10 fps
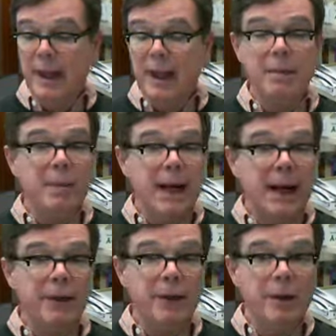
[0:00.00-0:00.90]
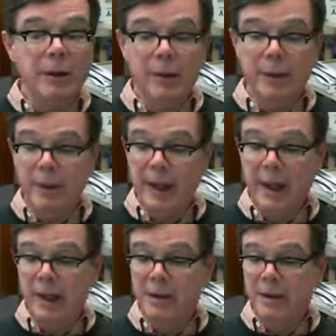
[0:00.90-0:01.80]
In Matthew, the
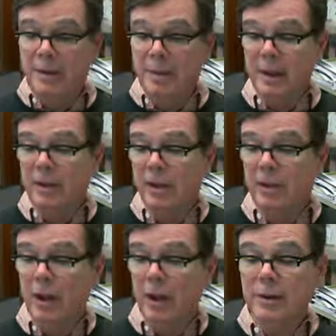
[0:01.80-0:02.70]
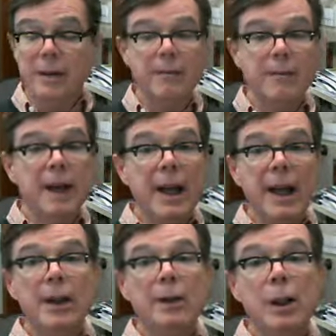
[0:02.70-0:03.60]
angel speaks to Joseph,
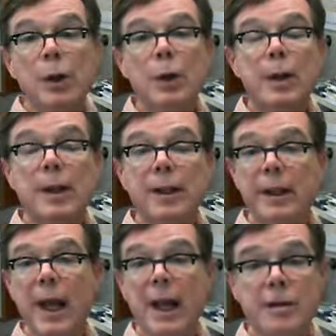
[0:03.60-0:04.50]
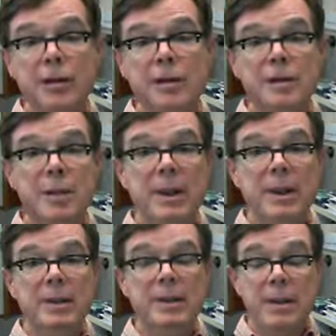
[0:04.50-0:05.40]
and Luke, the angel
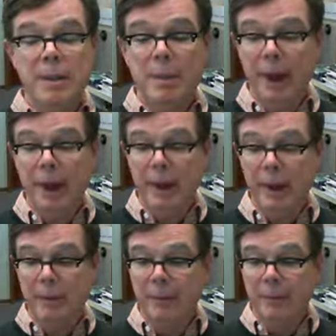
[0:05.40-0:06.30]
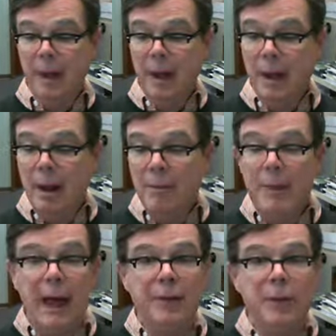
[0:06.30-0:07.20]
speaks to Mary.
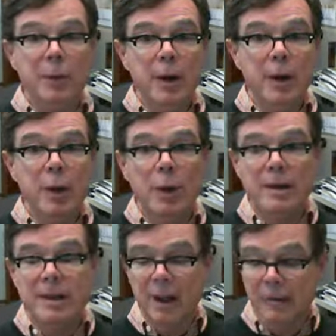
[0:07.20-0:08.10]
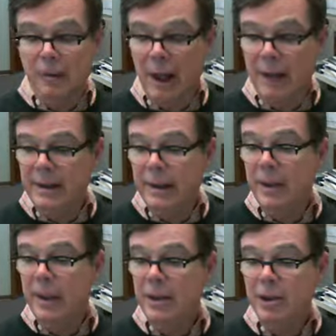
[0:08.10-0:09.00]
Matthew records a flight to
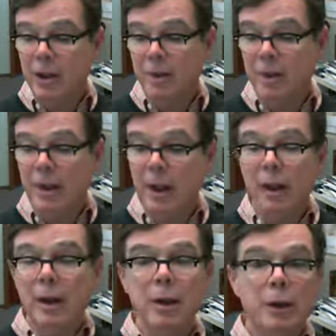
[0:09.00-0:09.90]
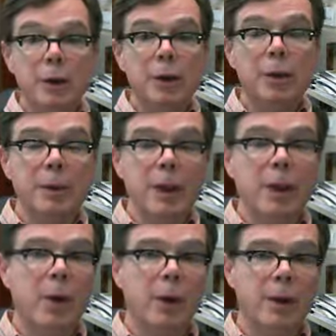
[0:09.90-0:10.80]
Egypt. Luke
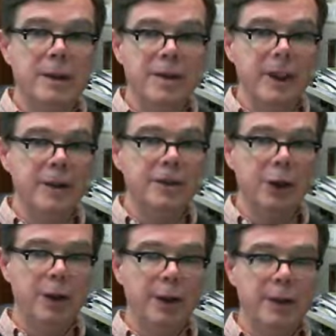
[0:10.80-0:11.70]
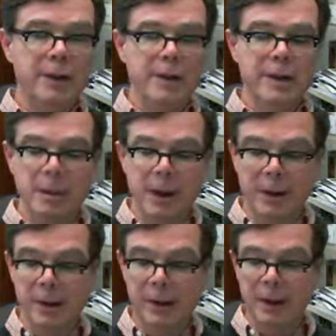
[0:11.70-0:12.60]
records a journey to
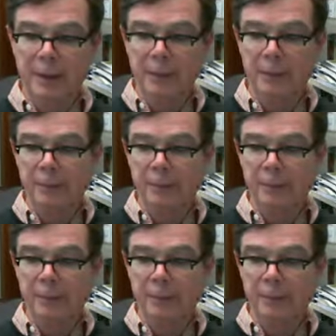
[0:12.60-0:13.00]
Bethlehem.